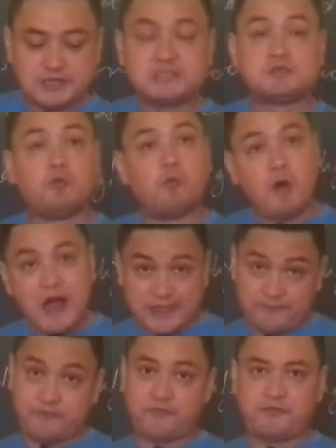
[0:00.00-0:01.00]
His
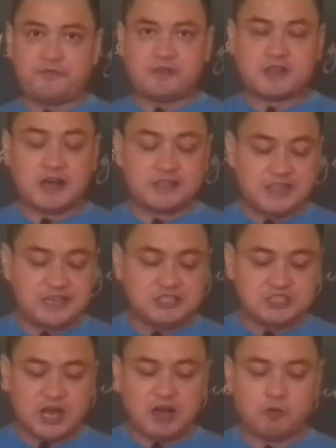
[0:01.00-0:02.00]
wife
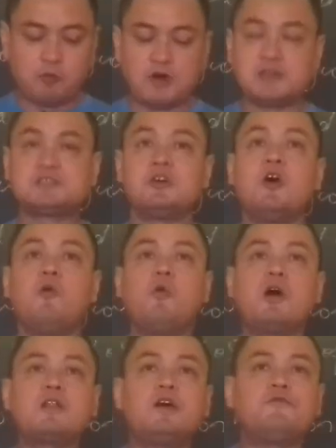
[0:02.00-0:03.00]
Khadija was
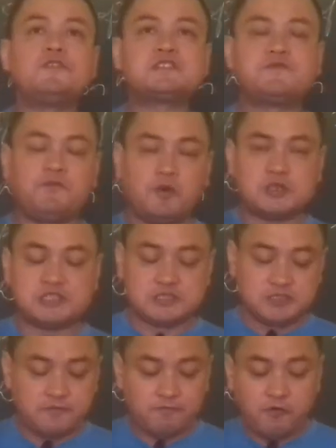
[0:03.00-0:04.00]
one of his
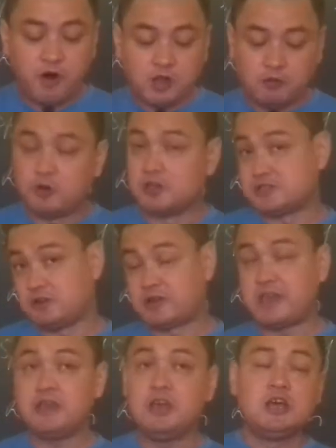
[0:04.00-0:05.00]
first followers,
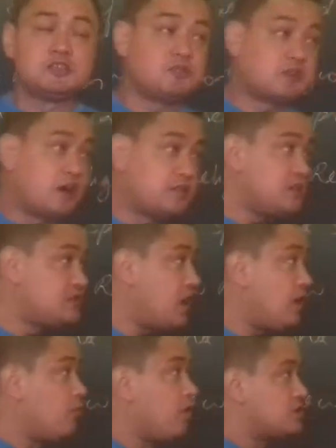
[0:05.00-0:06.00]
okay. So
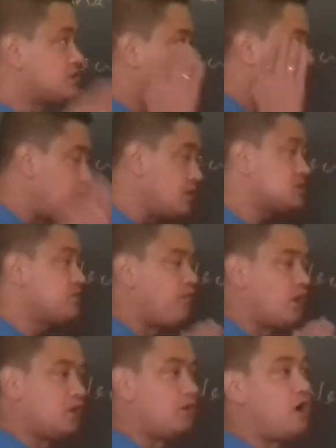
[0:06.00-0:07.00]
Khadija was the first
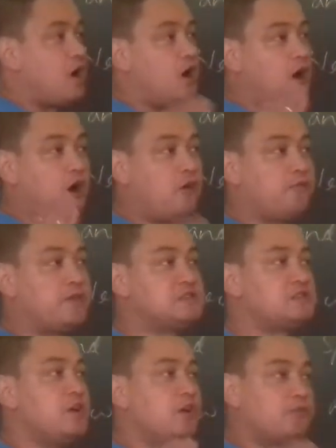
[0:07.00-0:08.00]
follower of
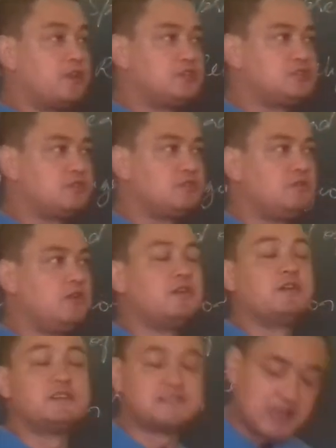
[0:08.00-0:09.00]
his
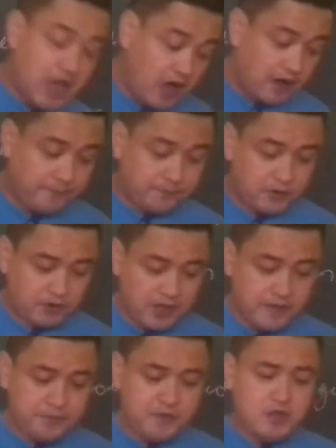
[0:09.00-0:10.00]
religion, Islam,
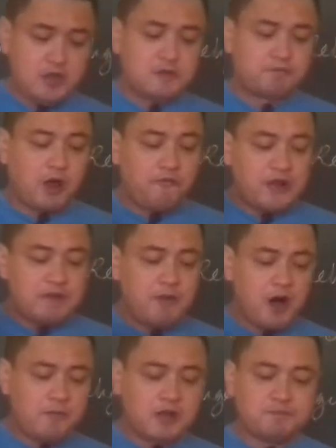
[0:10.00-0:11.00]
okay. Prophet
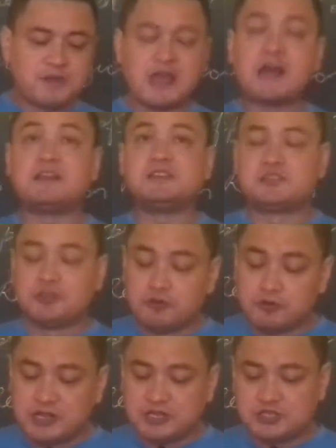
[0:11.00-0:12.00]
Muhammad began his
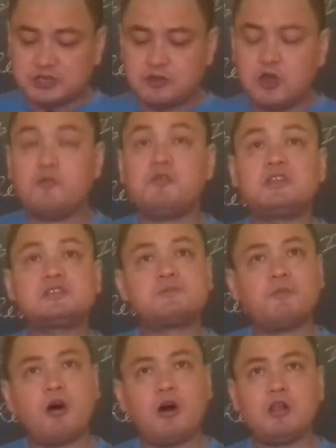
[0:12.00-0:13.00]
new religion with a
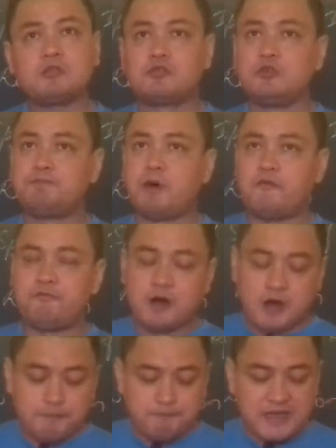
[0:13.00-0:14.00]
small group of
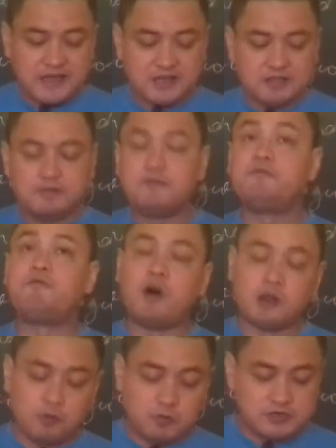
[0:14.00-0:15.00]
Meccan
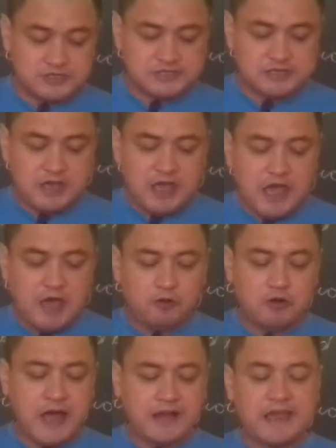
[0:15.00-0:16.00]
followers
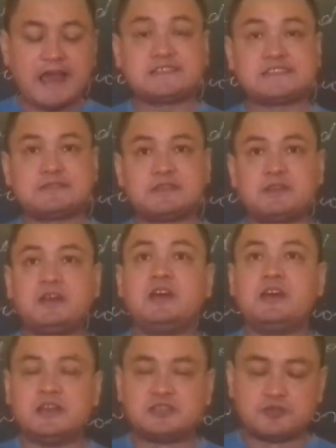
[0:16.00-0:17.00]
who had
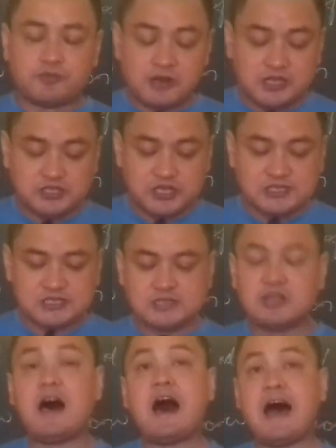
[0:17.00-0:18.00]
accepted his
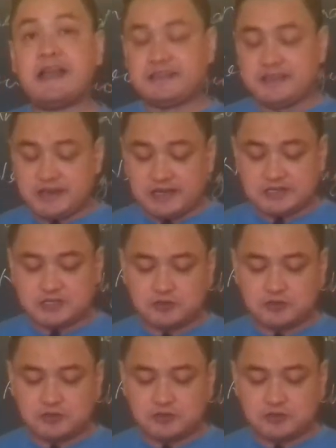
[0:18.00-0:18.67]
religious ideas.